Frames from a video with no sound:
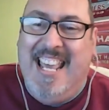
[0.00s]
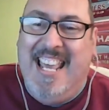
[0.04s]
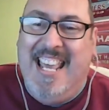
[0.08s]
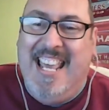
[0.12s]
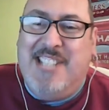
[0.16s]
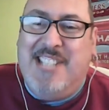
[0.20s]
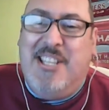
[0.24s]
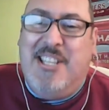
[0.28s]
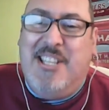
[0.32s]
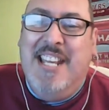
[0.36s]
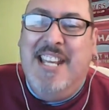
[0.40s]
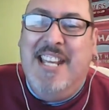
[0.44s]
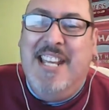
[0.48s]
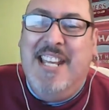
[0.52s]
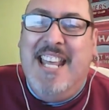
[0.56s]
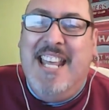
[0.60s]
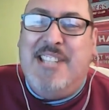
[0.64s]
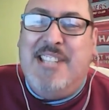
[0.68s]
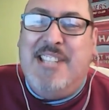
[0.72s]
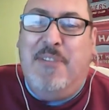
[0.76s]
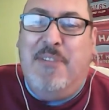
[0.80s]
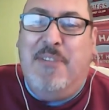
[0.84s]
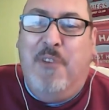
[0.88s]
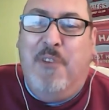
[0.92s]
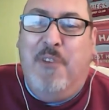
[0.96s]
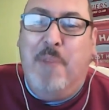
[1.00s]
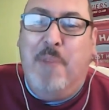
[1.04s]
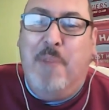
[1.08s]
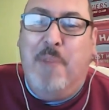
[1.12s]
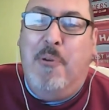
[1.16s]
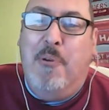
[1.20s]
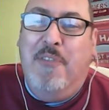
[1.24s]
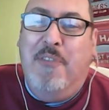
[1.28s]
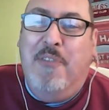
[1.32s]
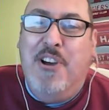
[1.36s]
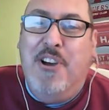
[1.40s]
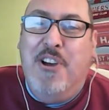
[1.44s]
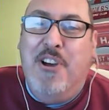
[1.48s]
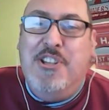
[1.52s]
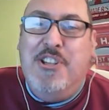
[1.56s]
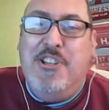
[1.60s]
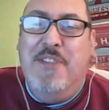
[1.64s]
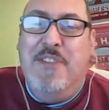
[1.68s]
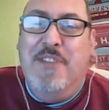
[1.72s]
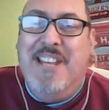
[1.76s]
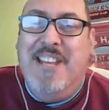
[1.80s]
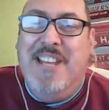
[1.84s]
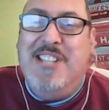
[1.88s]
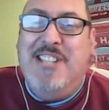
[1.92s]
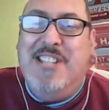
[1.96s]
it's the football
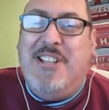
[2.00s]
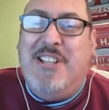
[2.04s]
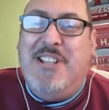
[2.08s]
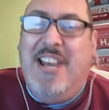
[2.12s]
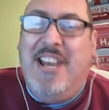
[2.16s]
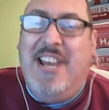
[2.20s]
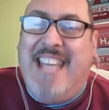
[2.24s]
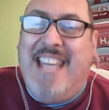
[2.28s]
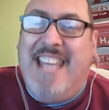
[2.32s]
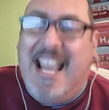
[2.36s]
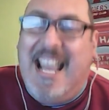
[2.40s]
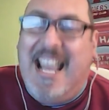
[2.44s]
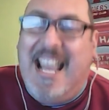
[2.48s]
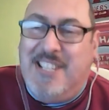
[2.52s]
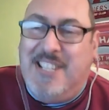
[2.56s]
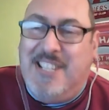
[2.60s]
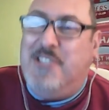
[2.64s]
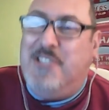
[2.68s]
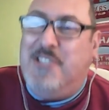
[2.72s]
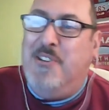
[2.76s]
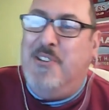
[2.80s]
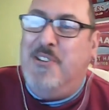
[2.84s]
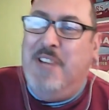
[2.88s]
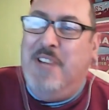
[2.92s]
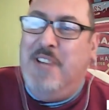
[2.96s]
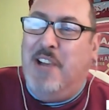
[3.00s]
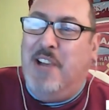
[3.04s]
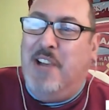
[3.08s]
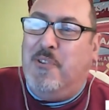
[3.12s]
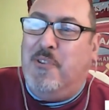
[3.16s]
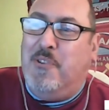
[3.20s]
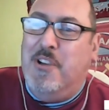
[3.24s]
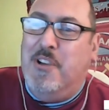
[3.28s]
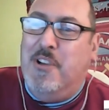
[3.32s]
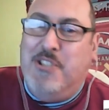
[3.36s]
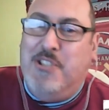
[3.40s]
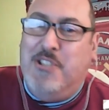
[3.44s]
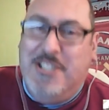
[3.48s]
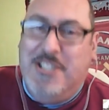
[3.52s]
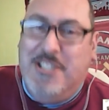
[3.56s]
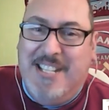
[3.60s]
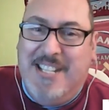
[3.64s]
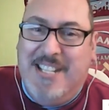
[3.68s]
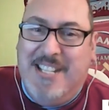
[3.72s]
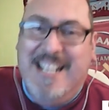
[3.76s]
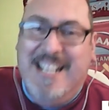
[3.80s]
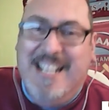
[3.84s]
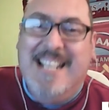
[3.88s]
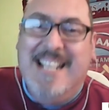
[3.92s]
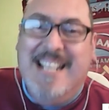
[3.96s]
version of Inside the Actors Studio
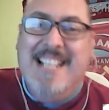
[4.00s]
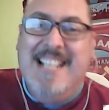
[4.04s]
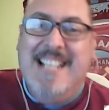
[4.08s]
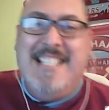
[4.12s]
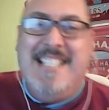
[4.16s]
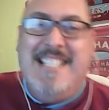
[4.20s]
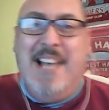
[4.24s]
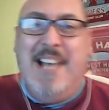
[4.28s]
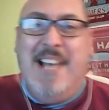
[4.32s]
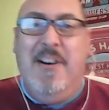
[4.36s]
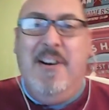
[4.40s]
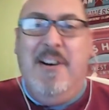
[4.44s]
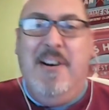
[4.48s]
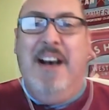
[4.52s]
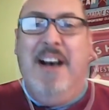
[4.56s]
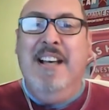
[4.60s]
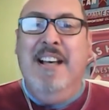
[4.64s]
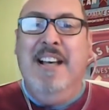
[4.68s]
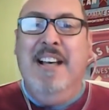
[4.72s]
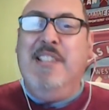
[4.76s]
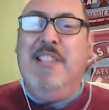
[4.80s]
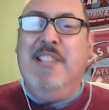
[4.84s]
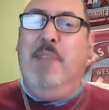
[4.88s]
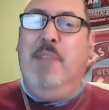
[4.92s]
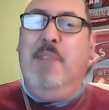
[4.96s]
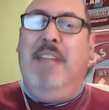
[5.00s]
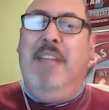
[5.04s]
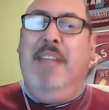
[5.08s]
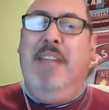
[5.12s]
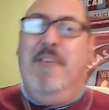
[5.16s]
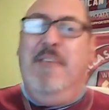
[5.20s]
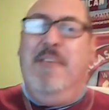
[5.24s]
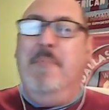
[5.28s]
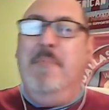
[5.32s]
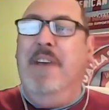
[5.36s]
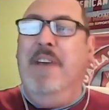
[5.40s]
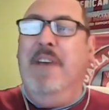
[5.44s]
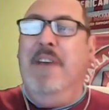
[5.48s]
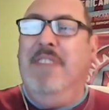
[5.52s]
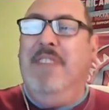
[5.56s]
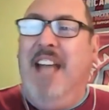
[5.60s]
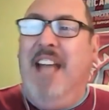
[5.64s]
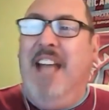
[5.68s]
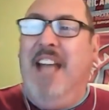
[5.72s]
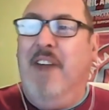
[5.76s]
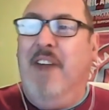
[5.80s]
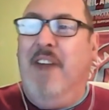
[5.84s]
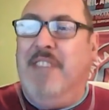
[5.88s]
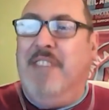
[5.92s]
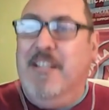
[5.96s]
questions. So so we'll have a bit of a
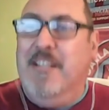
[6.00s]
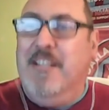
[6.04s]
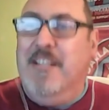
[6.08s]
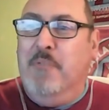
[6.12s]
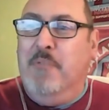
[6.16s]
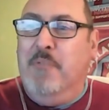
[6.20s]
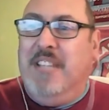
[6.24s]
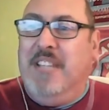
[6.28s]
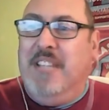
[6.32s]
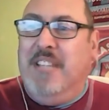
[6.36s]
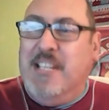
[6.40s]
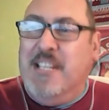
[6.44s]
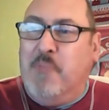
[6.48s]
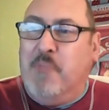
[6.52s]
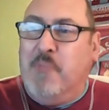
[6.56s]
laugh with this